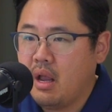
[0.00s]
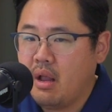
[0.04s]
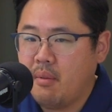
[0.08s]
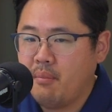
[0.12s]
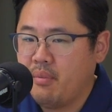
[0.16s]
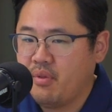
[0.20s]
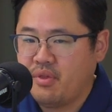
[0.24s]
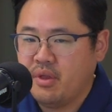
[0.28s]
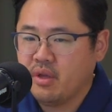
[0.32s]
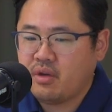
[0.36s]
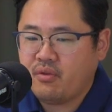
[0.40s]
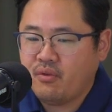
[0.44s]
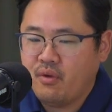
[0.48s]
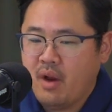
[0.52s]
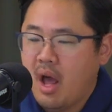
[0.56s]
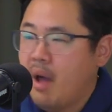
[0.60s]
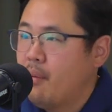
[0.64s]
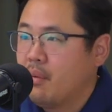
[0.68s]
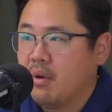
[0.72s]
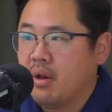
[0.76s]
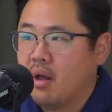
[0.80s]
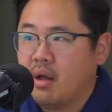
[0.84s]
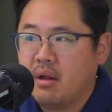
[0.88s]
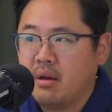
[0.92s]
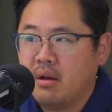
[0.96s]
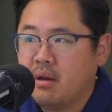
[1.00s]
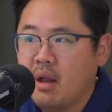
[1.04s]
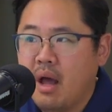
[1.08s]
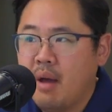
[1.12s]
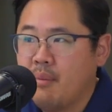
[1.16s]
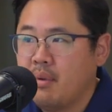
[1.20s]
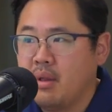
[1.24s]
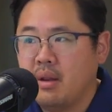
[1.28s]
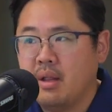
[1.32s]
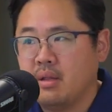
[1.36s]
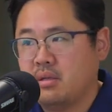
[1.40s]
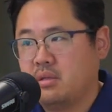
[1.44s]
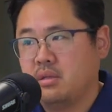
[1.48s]
But this phenomenon, I
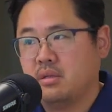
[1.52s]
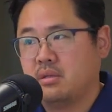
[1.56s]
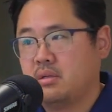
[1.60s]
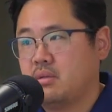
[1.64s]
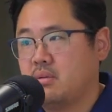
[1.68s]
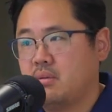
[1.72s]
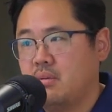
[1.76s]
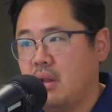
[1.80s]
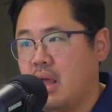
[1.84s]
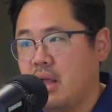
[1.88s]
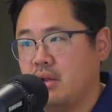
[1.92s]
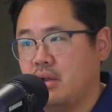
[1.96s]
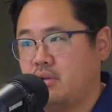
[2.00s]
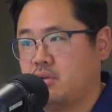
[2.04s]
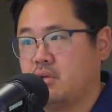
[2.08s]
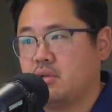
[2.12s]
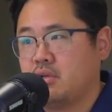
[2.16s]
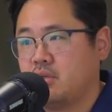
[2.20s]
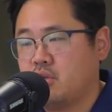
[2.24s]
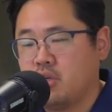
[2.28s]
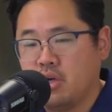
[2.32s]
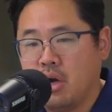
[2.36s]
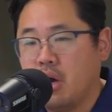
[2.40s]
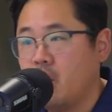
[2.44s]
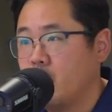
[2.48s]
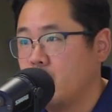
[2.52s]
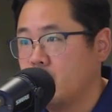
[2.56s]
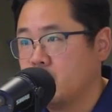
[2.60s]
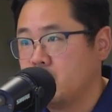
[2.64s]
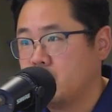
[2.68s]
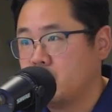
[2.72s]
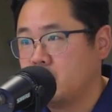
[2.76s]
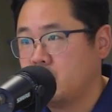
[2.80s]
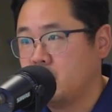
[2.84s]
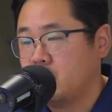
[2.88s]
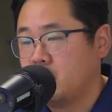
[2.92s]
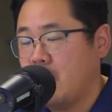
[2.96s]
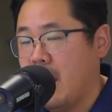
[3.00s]
mean, it just
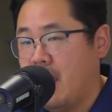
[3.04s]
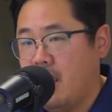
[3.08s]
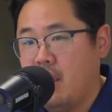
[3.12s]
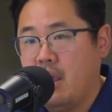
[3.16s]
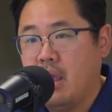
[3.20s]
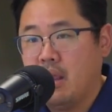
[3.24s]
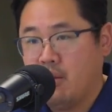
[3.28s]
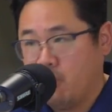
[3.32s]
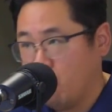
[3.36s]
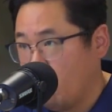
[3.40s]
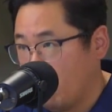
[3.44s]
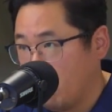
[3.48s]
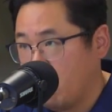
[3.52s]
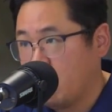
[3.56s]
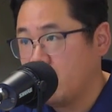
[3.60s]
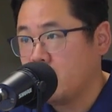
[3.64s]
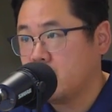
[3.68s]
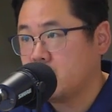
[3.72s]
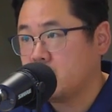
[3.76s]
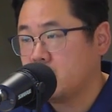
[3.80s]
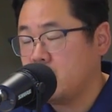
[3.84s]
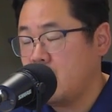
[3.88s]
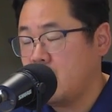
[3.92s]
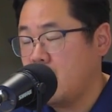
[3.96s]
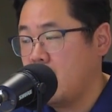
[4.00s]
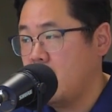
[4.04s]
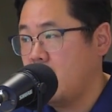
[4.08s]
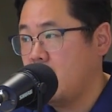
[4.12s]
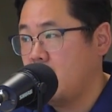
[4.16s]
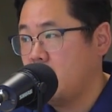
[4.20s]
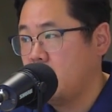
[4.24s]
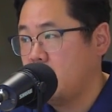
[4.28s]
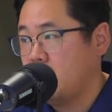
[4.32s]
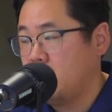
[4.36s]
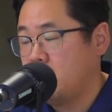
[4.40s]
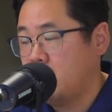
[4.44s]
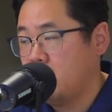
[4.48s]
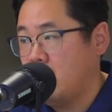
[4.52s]
shows that it works,
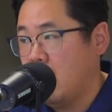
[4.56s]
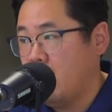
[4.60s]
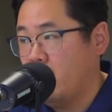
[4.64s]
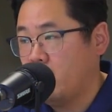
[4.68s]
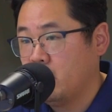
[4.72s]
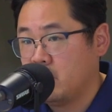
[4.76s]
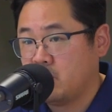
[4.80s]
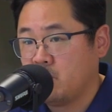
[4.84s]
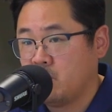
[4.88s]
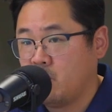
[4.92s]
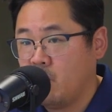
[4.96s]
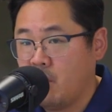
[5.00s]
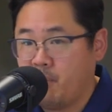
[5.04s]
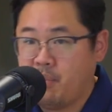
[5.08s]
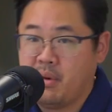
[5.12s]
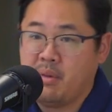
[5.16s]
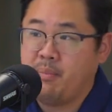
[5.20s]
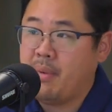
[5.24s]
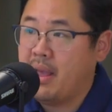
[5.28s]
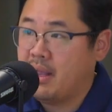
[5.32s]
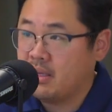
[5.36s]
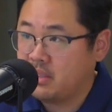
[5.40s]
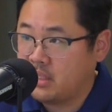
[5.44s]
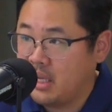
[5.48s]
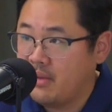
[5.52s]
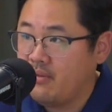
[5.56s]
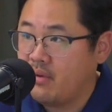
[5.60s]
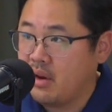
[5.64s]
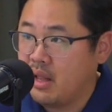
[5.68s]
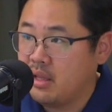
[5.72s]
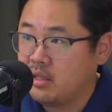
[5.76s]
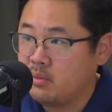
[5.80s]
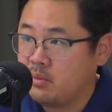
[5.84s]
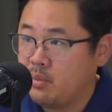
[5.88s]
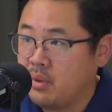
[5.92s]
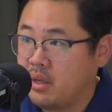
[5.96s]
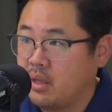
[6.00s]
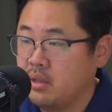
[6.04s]
and not only does it work, but it pays
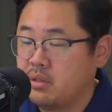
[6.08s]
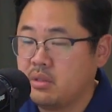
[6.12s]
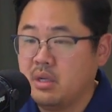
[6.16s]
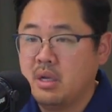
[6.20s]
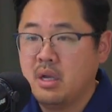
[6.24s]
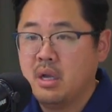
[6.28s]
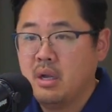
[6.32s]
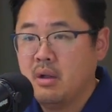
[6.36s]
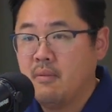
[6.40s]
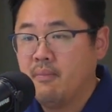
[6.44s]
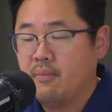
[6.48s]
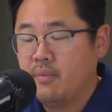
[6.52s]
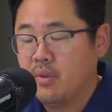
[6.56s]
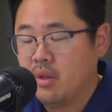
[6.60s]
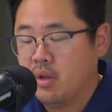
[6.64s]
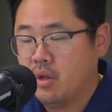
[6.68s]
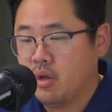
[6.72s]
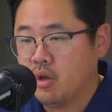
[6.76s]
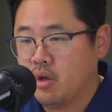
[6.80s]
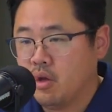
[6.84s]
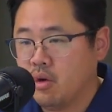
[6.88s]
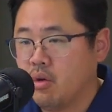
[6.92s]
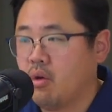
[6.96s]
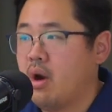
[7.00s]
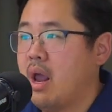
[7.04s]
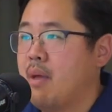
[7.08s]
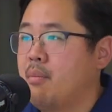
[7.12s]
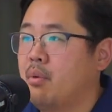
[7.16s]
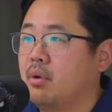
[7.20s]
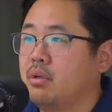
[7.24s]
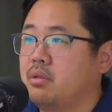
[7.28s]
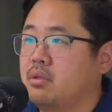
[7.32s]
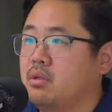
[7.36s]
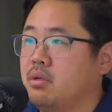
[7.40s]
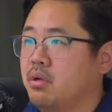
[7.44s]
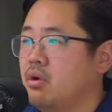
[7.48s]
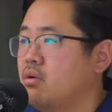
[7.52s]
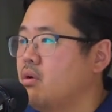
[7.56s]
dividends because you
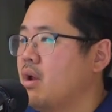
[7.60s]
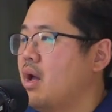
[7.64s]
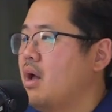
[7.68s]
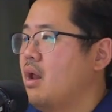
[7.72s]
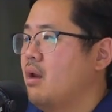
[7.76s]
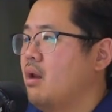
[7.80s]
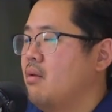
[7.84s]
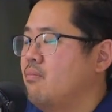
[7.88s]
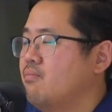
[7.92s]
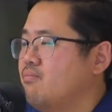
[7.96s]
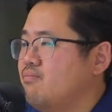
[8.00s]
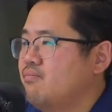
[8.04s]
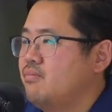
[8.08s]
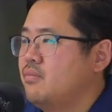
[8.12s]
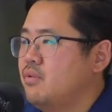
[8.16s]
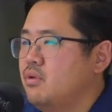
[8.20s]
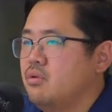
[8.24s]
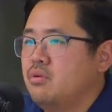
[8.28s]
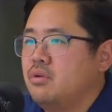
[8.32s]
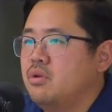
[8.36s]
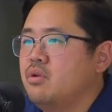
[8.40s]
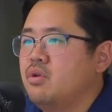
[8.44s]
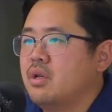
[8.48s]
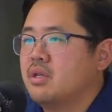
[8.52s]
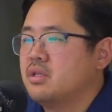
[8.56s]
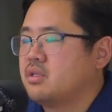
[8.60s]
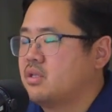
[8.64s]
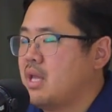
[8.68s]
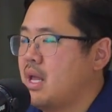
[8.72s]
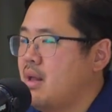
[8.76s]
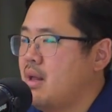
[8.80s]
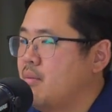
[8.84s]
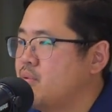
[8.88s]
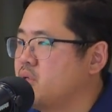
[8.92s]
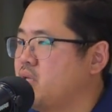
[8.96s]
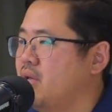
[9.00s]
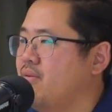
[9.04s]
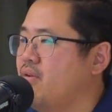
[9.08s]
didn't stand
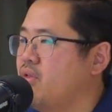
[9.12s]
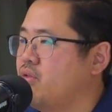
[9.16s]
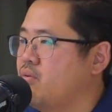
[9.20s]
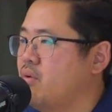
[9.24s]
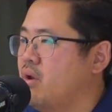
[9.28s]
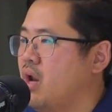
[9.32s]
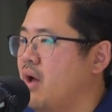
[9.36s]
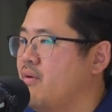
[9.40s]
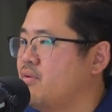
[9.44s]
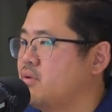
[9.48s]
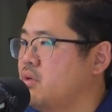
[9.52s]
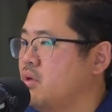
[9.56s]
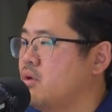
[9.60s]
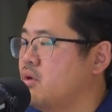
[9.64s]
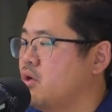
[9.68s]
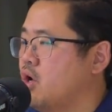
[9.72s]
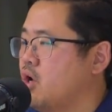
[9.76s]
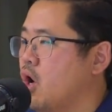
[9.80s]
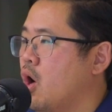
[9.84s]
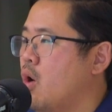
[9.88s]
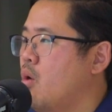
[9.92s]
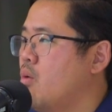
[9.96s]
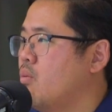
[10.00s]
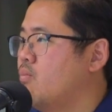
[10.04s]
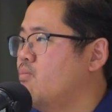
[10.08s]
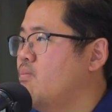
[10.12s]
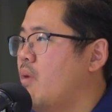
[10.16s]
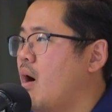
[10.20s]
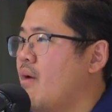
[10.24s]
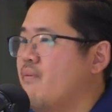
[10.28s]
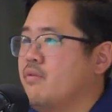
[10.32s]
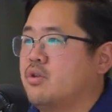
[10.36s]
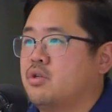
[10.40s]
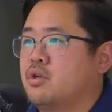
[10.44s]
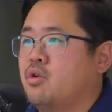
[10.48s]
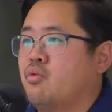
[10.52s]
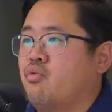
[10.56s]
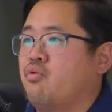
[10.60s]
up CV3 and all of a sudden go on
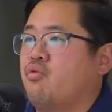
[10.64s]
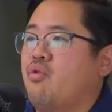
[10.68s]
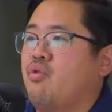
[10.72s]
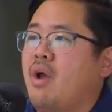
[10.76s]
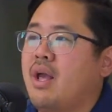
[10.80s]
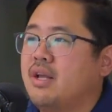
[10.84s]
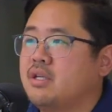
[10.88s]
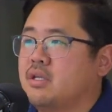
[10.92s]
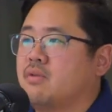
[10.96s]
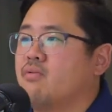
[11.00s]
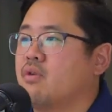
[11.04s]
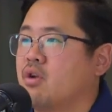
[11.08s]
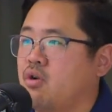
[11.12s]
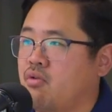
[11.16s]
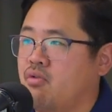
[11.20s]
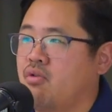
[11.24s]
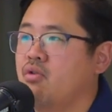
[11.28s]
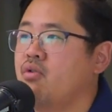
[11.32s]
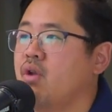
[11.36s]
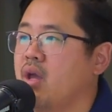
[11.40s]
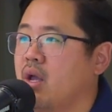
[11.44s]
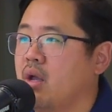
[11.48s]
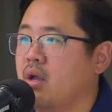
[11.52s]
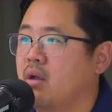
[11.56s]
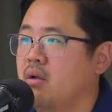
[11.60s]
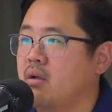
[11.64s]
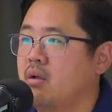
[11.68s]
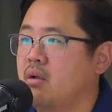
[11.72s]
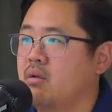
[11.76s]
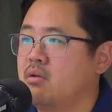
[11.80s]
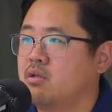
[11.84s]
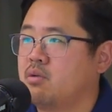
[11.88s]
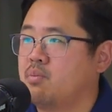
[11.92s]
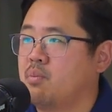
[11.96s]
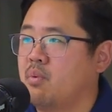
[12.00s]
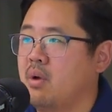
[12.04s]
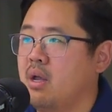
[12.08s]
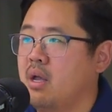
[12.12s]
this crazy recruiting
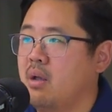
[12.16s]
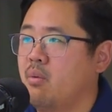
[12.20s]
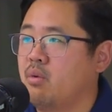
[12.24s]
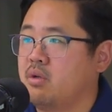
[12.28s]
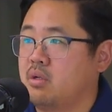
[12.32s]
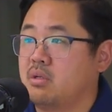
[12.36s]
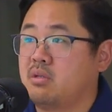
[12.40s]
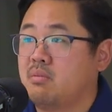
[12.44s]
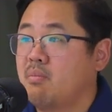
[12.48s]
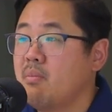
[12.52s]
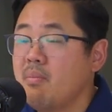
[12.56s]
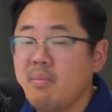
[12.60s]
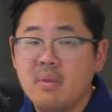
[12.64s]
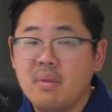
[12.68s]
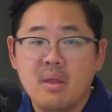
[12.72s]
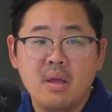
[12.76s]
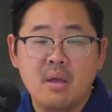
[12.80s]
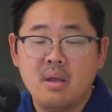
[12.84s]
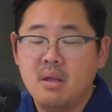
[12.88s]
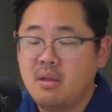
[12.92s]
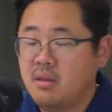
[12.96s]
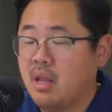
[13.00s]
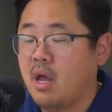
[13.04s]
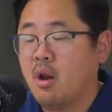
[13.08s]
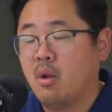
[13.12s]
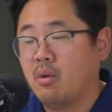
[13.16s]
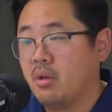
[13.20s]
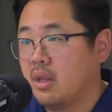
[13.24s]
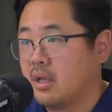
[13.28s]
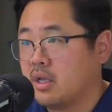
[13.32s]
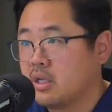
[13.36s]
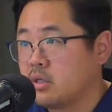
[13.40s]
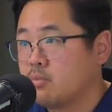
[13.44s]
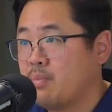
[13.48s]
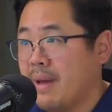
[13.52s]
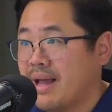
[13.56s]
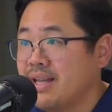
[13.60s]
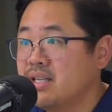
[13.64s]
spree, which is not only
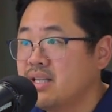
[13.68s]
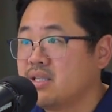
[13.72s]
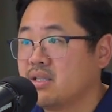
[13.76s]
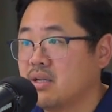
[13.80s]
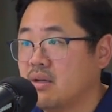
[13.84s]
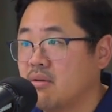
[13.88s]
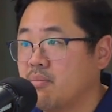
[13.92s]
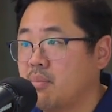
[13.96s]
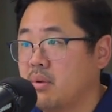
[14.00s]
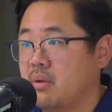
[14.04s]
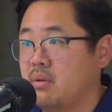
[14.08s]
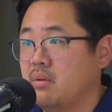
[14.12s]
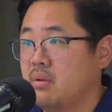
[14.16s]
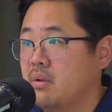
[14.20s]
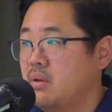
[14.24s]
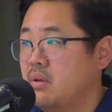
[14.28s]
expensive, but